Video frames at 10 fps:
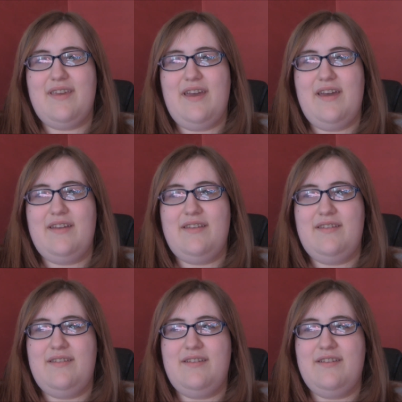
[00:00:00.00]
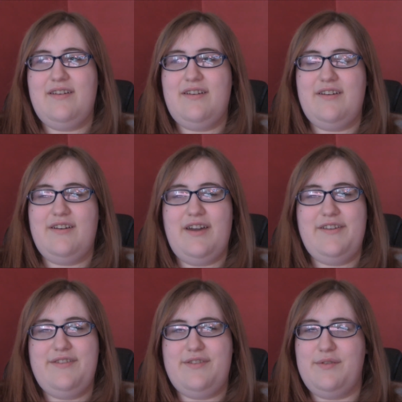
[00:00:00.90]
and I
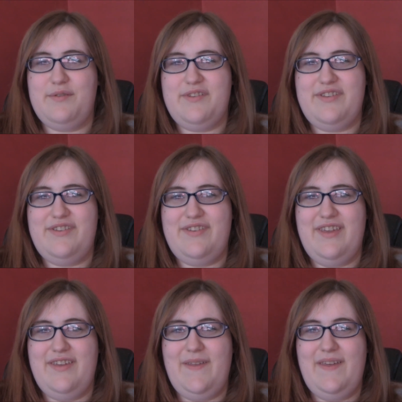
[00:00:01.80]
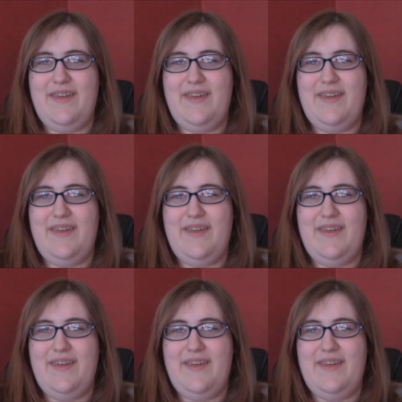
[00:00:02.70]
just don't know what to do now.